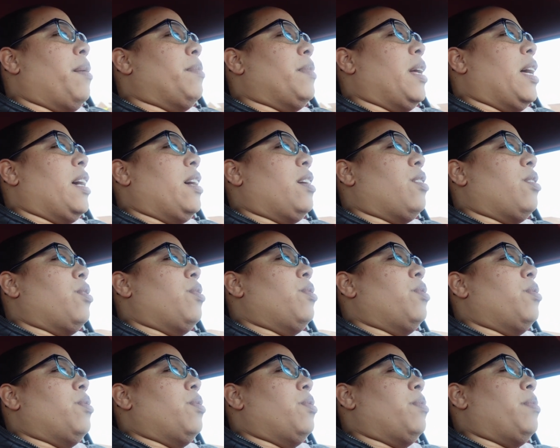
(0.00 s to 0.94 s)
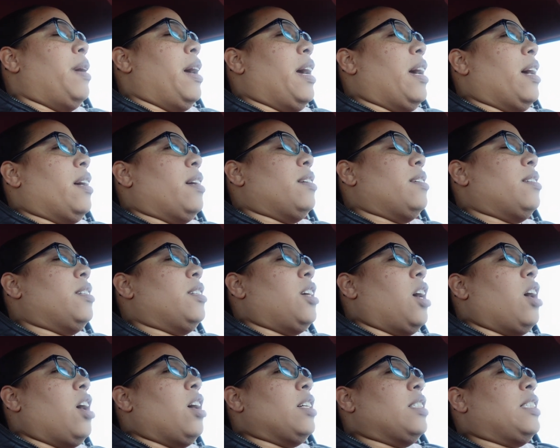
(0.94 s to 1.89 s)
like, oh man,
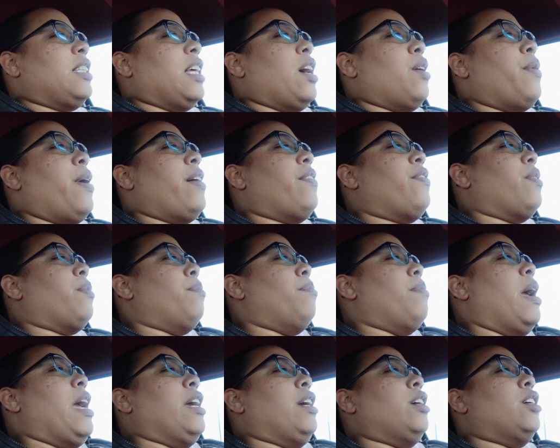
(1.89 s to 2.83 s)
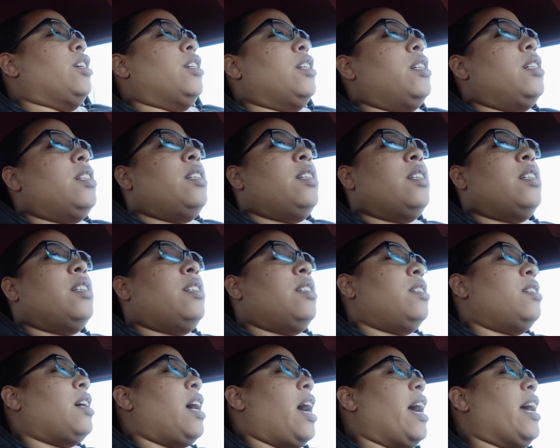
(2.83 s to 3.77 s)
y'all stay away from me.
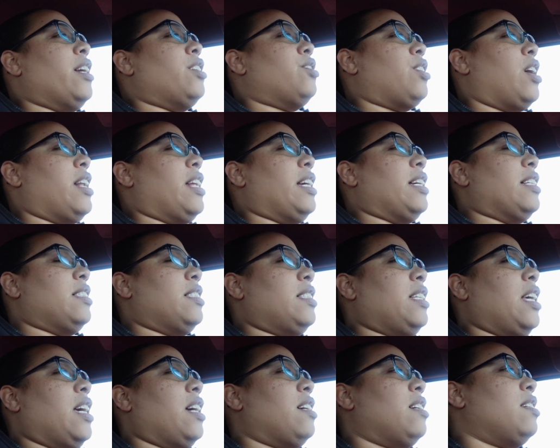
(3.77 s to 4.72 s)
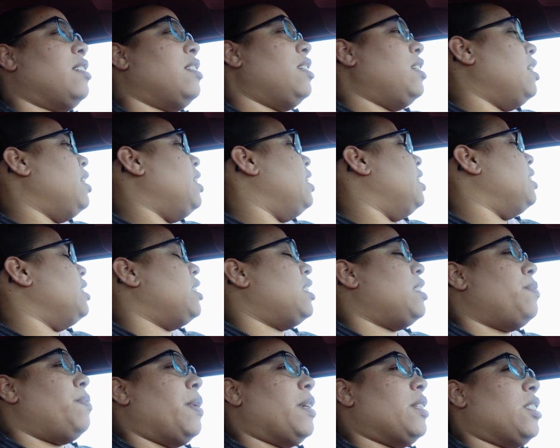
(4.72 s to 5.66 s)
I ain't trying to get sick,
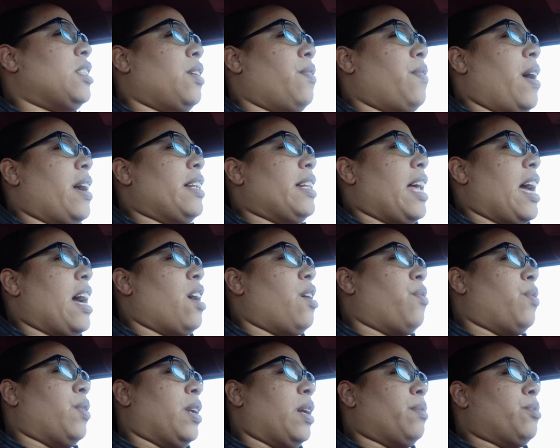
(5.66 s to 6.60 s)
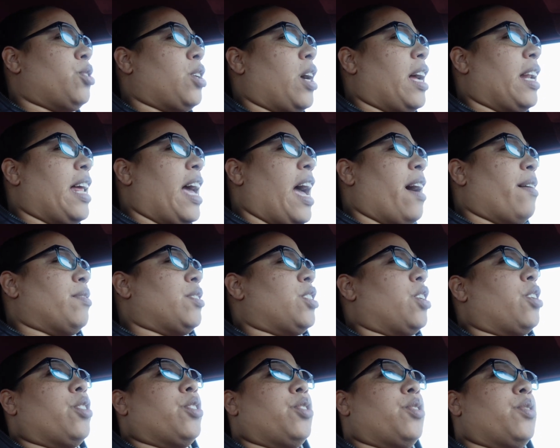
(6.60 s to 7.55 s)
especially right now when I'm trying to have
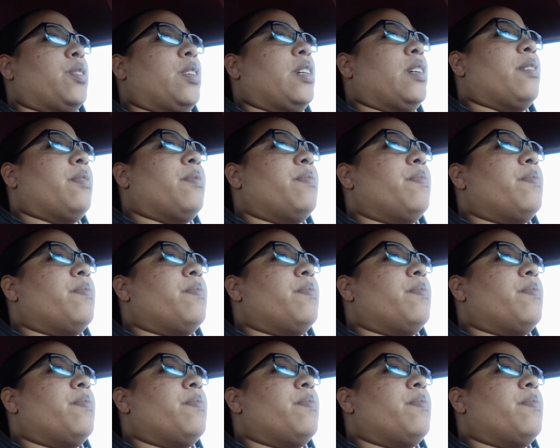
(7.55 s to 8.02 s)
surgery.